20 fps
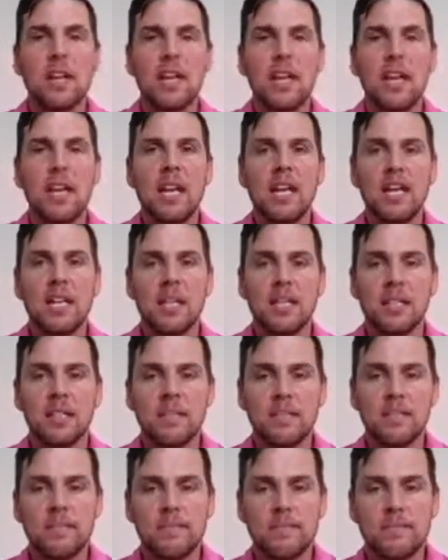
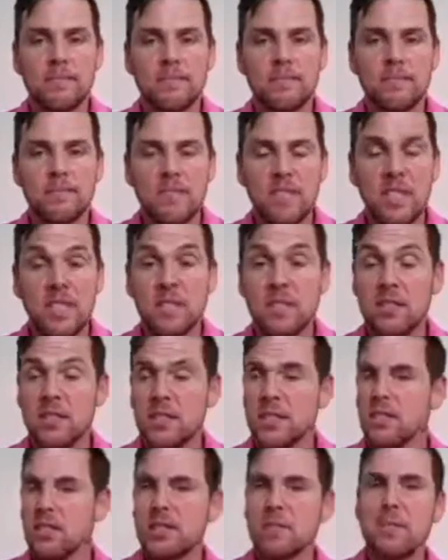and it's
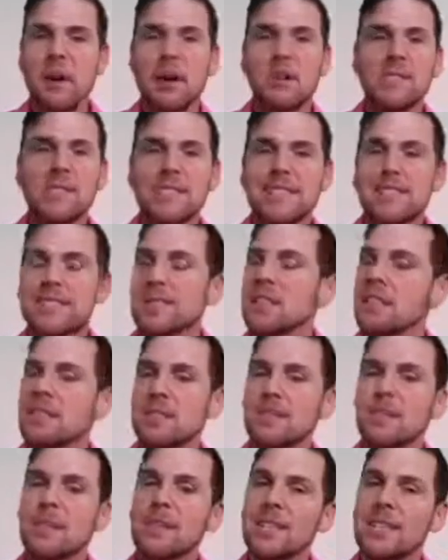about
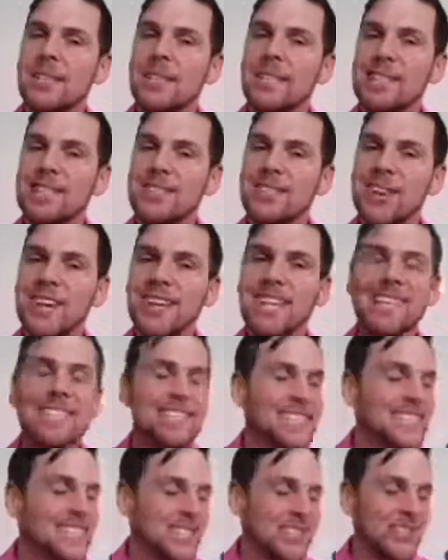the kids, right?
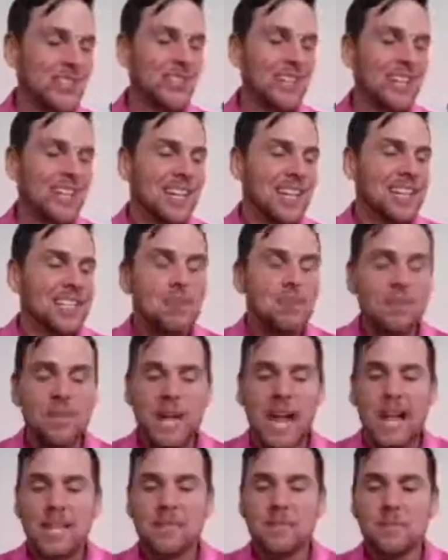So someone
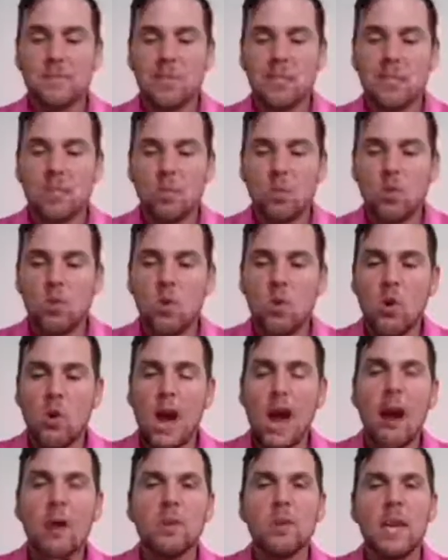asked me, well,
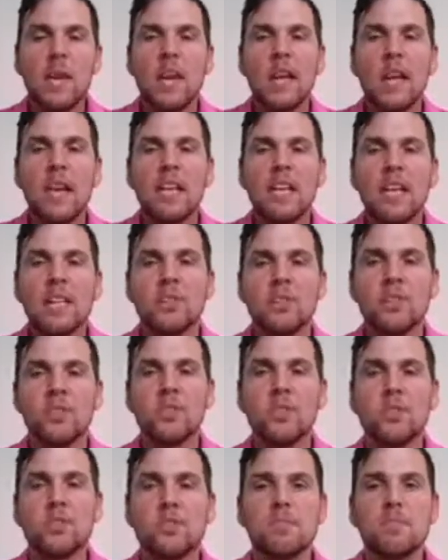how would I
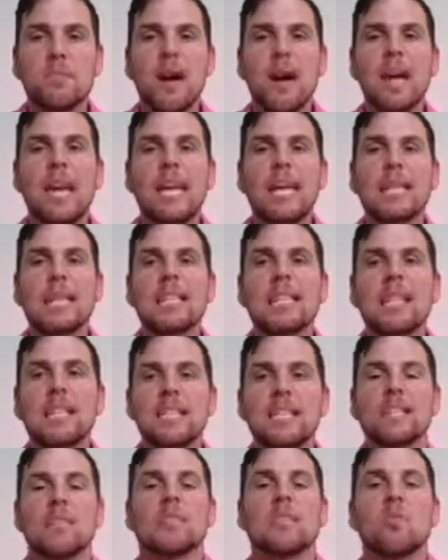introduce my
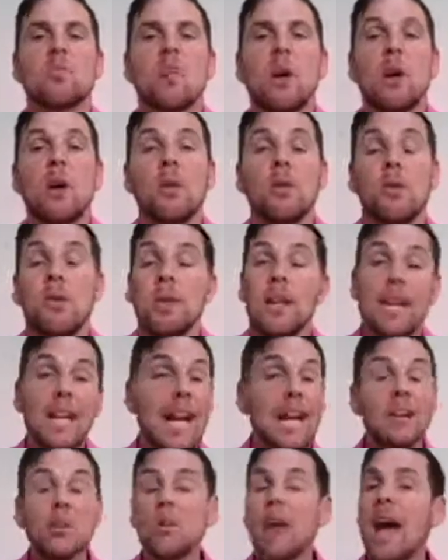kids to wealth? And
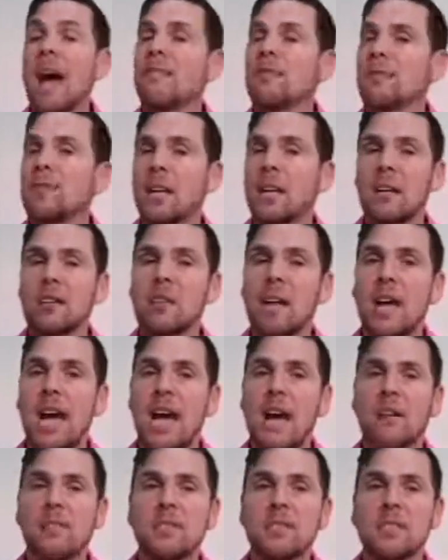I don't
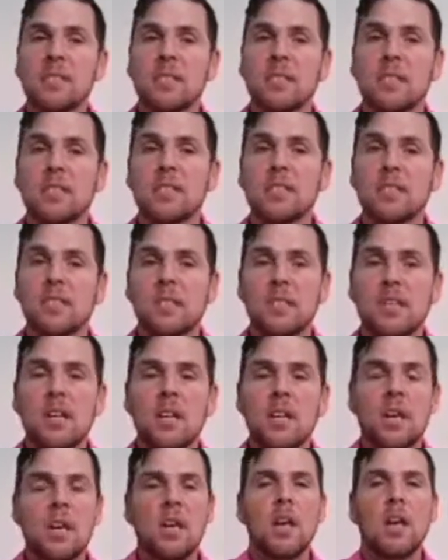have kids,
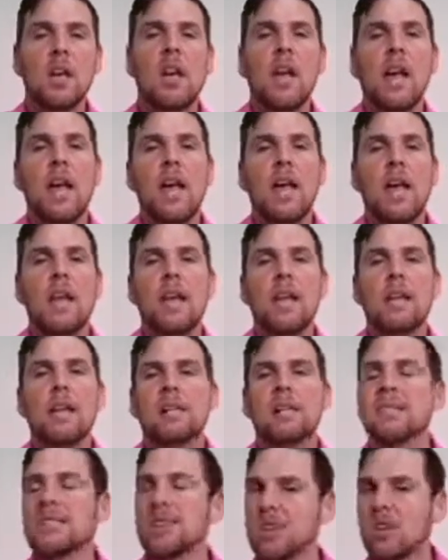and I
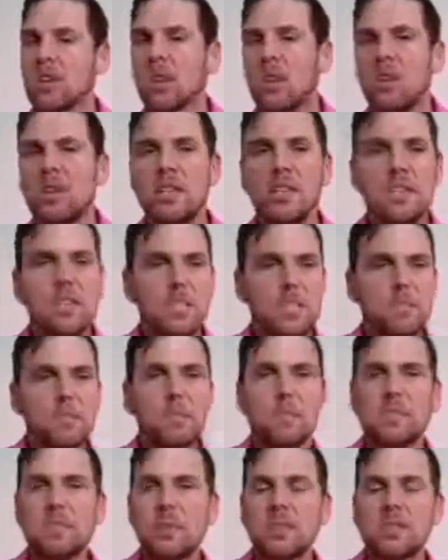started going into
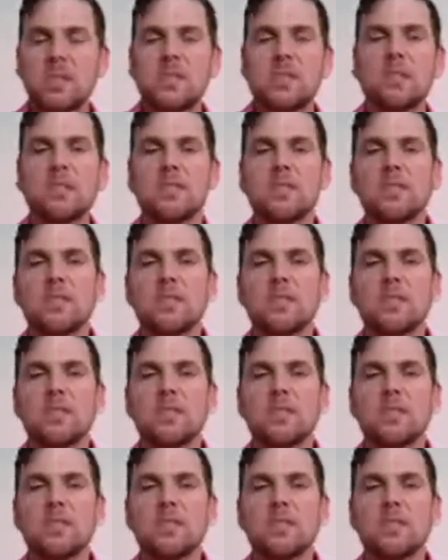a bunch of different